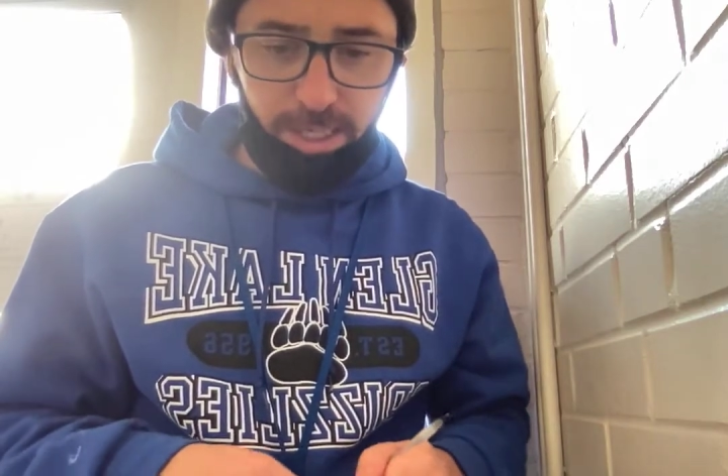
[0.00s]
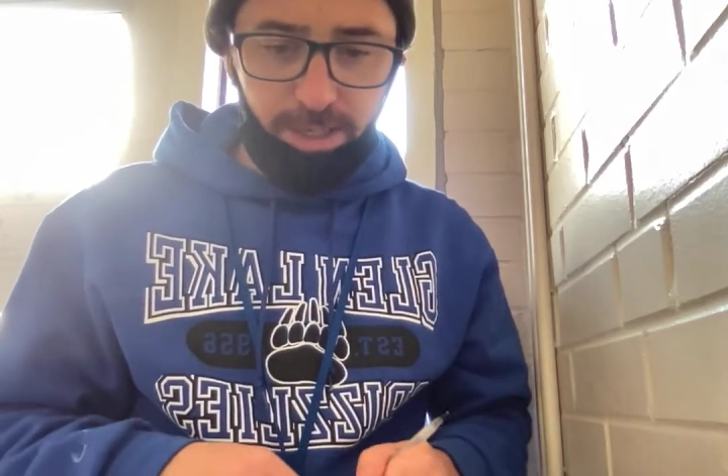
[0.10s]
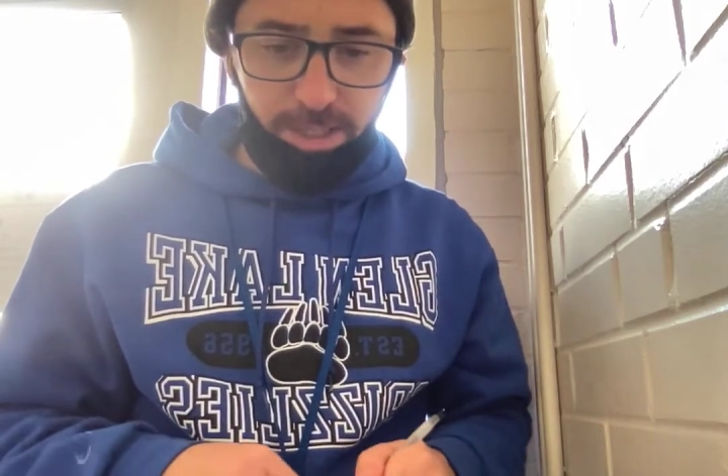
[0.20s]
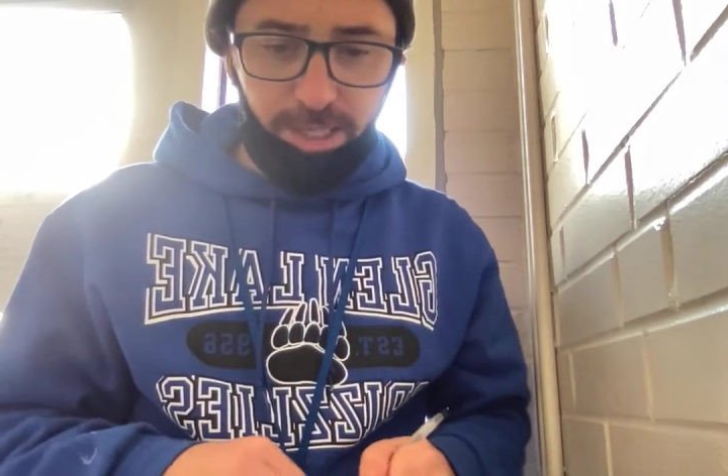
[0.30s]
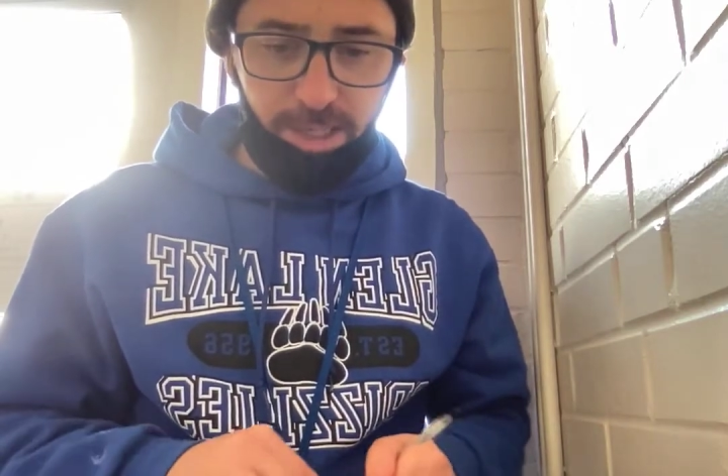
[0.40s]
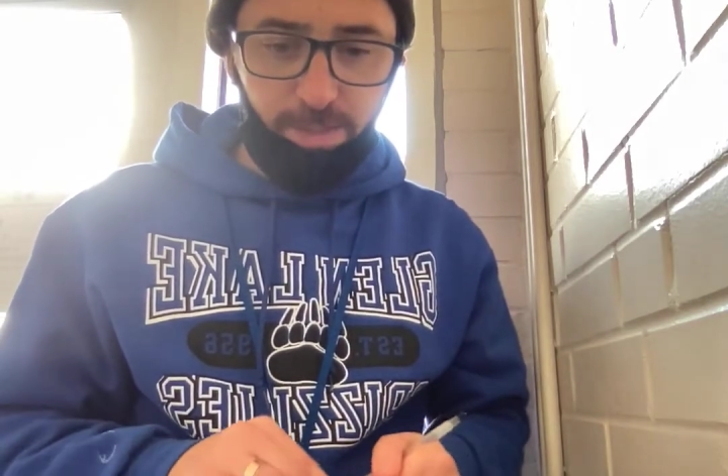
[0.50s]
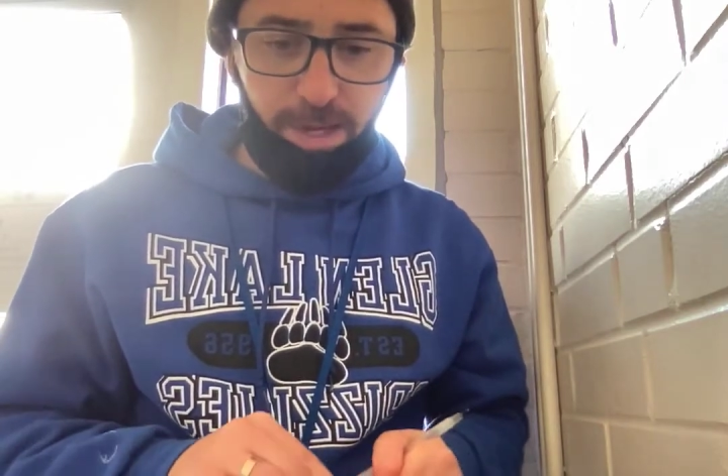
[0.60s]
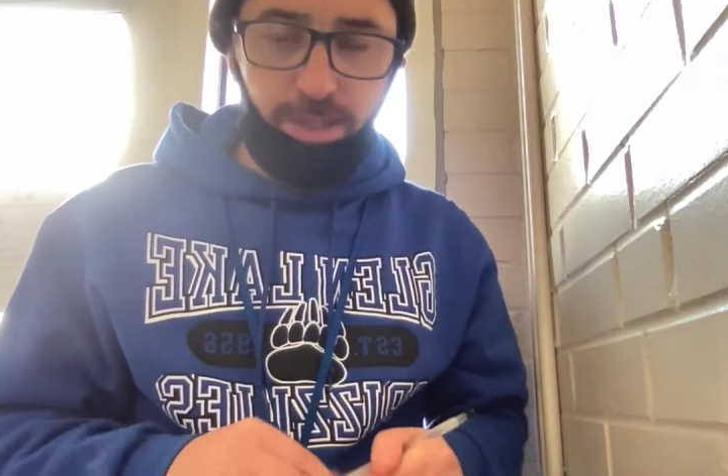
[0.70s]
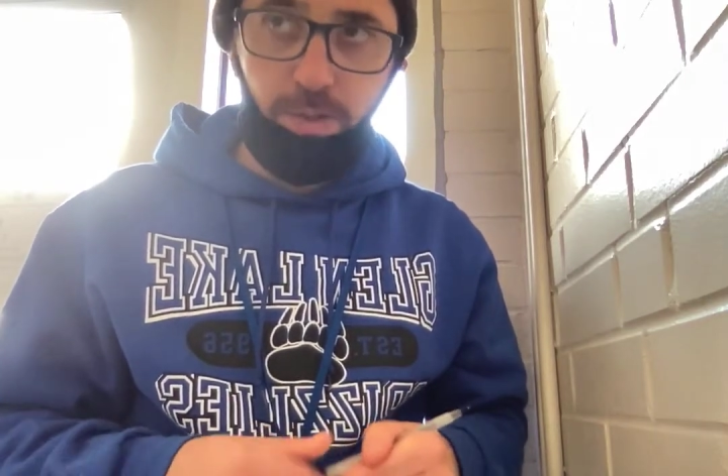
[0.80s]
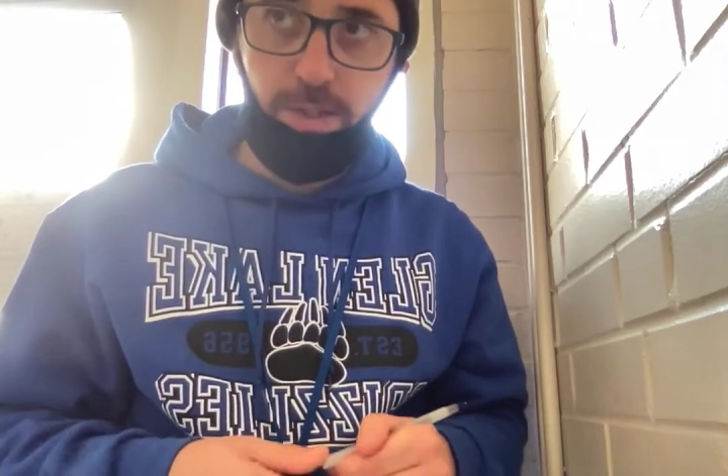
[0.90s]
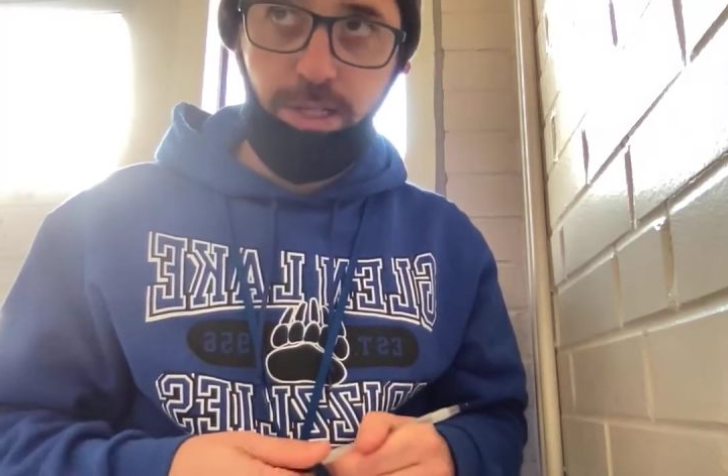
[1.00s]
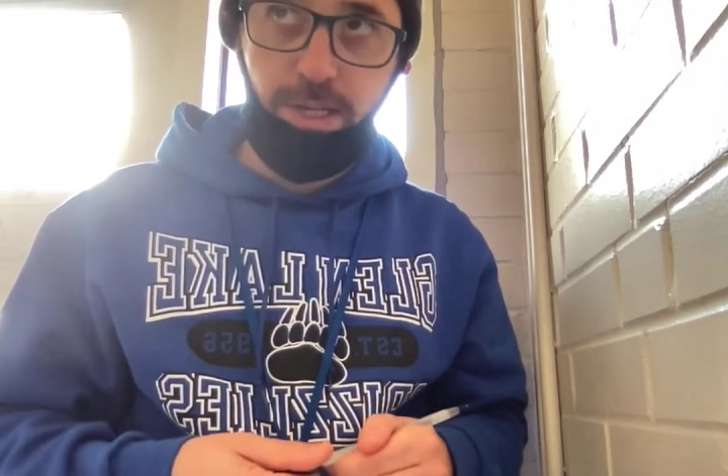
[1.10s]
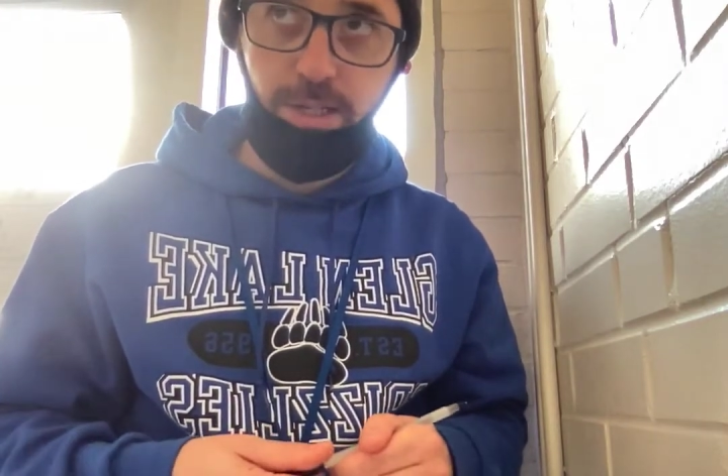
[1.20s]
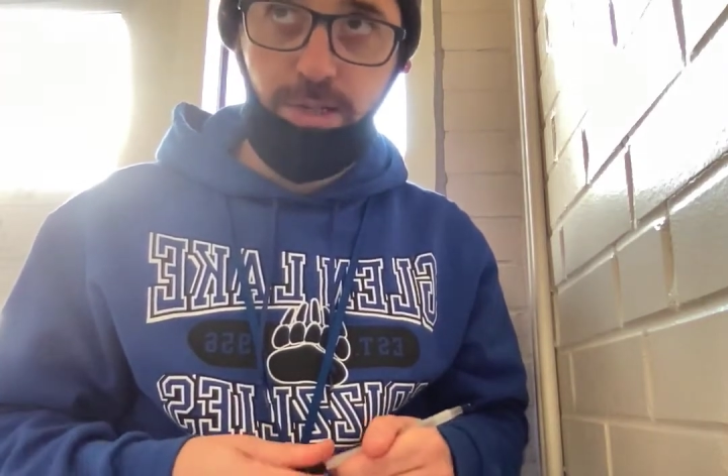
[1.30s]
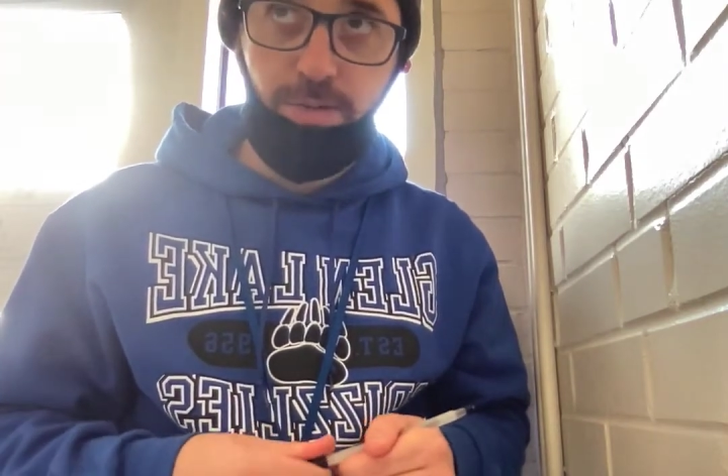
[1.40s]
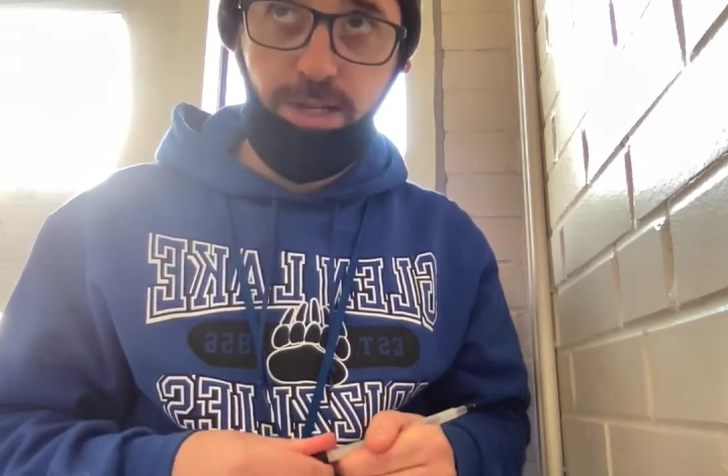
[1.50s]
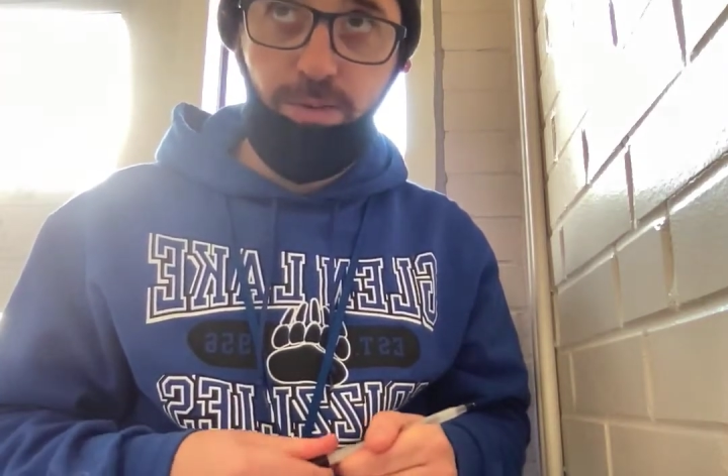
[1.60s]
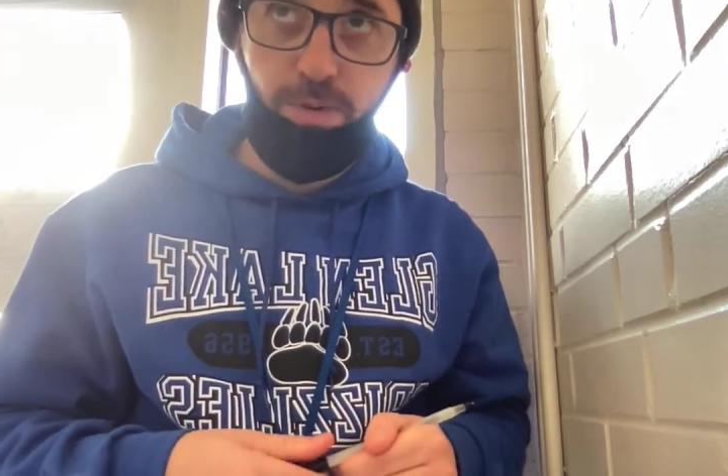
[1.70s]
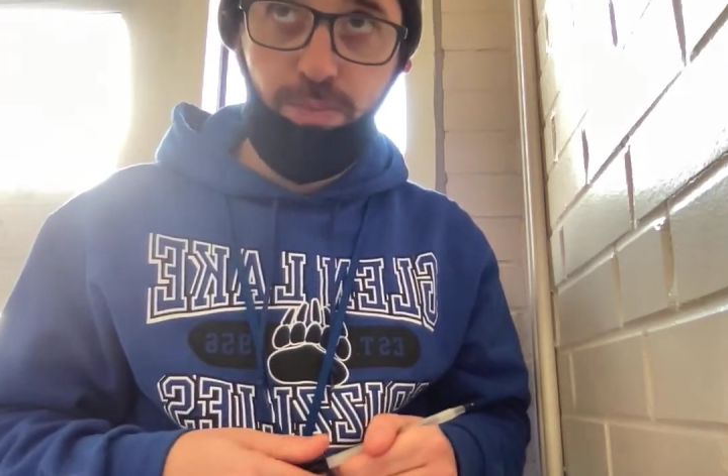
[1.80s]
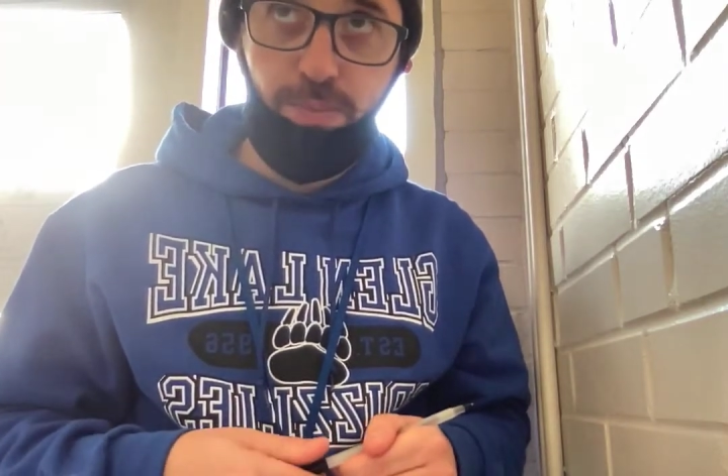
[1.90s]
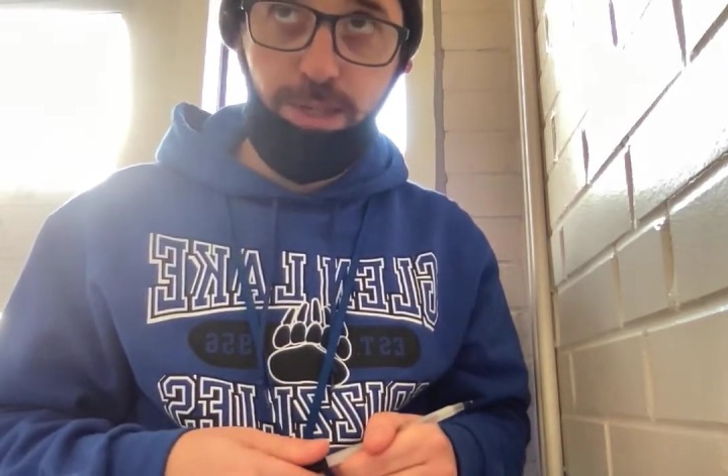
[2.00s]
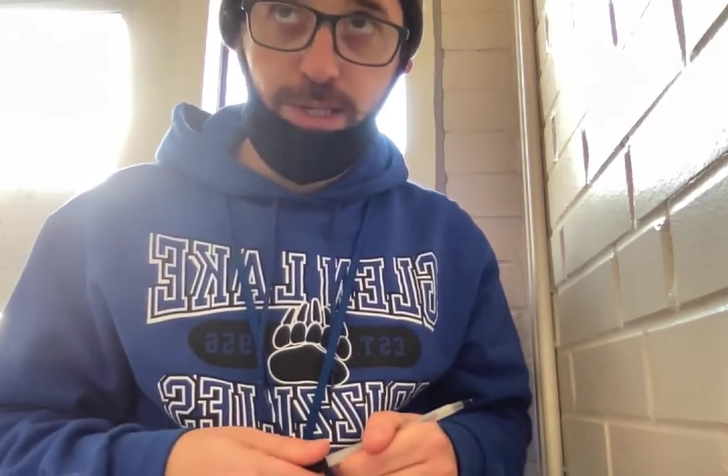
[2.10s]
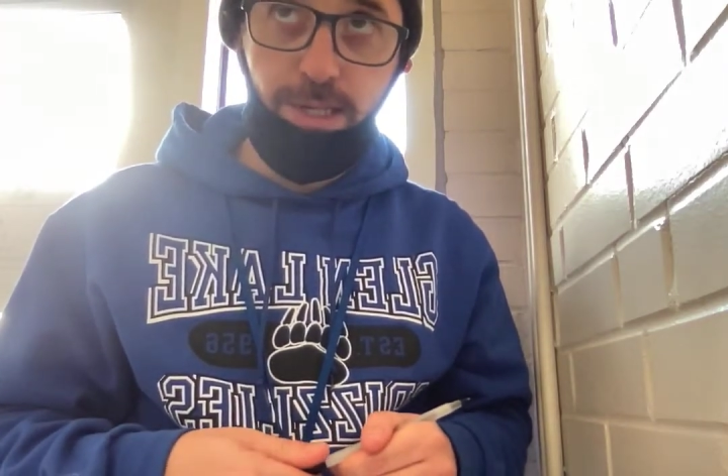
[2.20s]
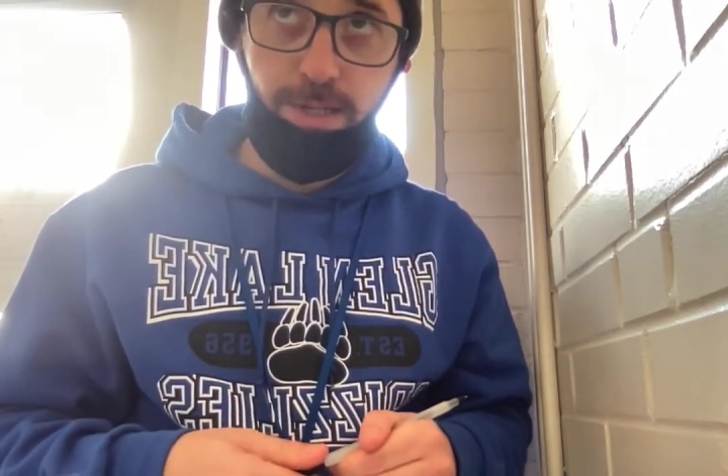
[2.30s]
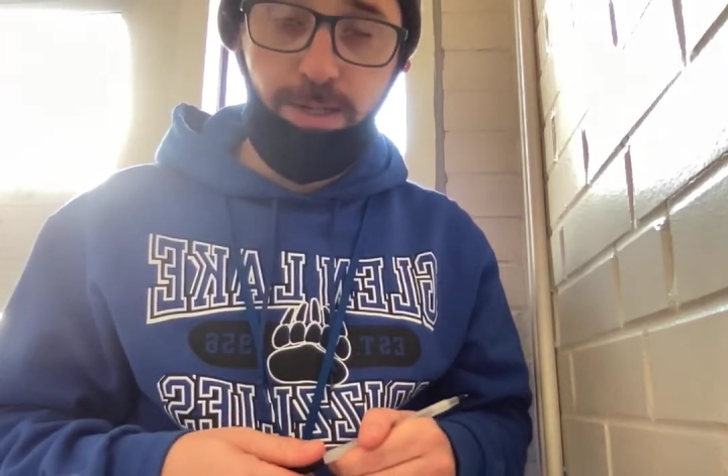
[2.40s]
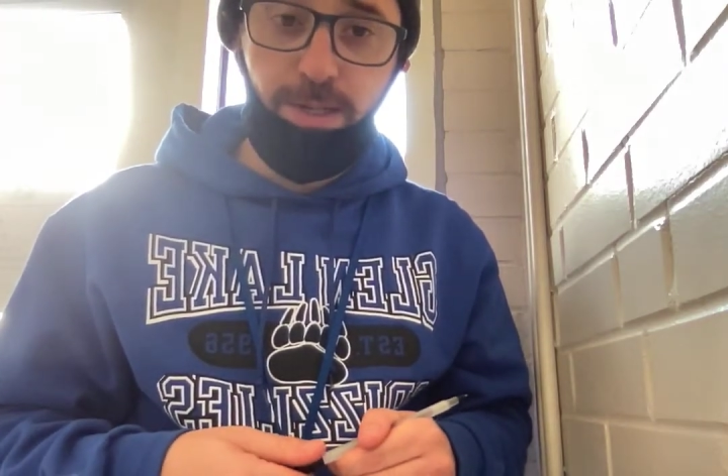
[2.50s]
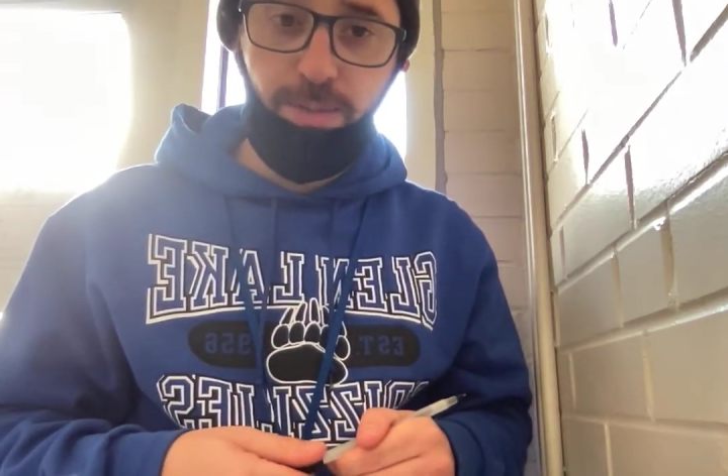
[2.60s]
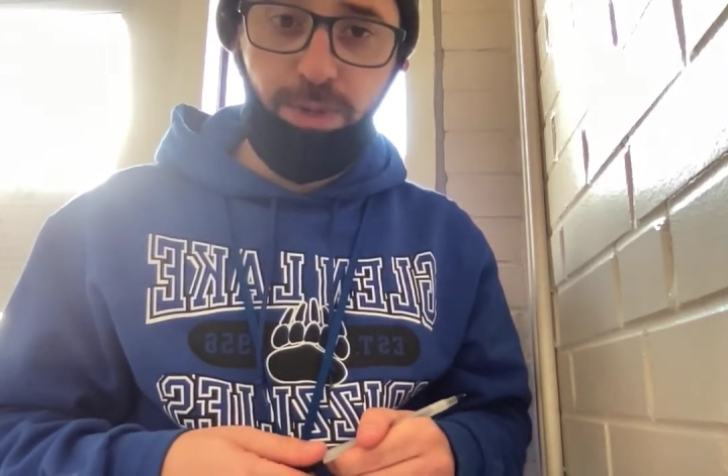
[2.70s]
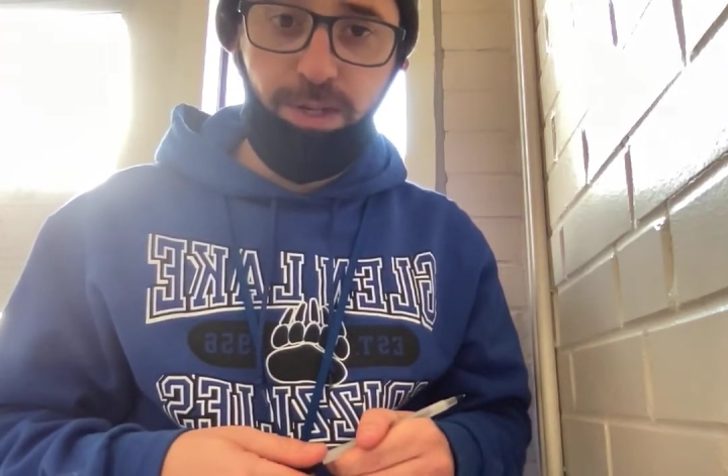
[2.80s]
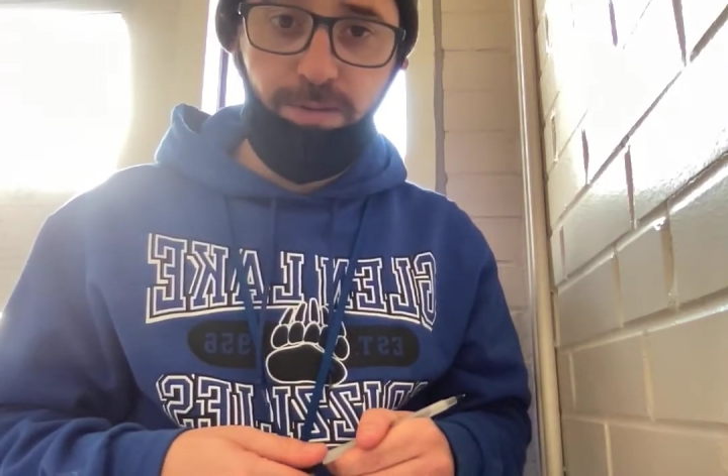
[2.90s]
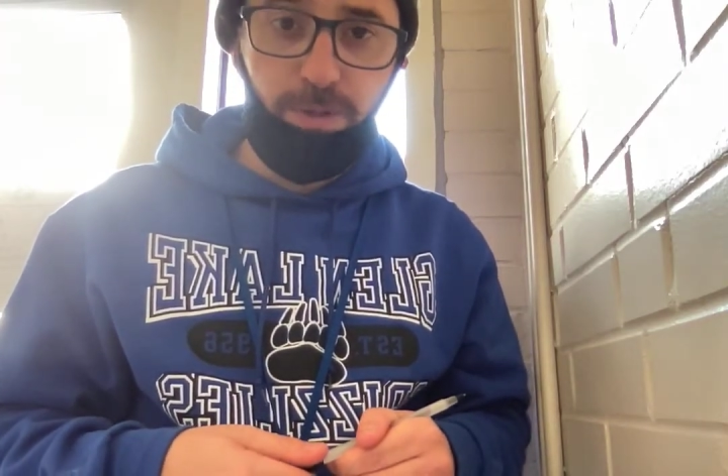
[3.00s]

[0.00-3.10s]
I'd say the mastery test 3 would be a little bit of a